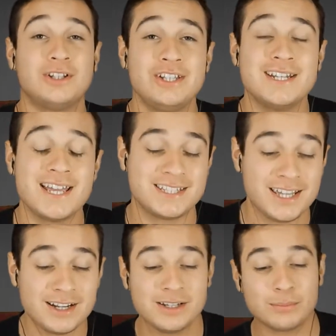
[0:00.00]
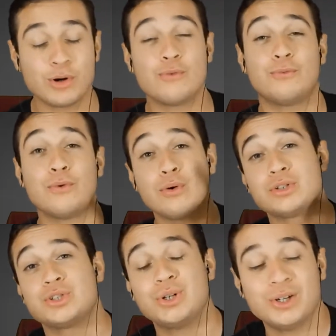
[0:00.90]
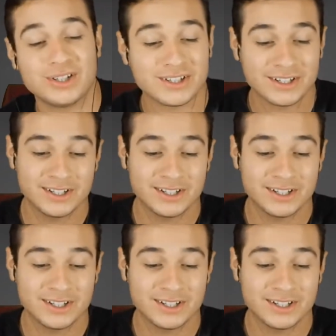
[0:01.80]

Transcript: some clean ass editing, bro, for sure.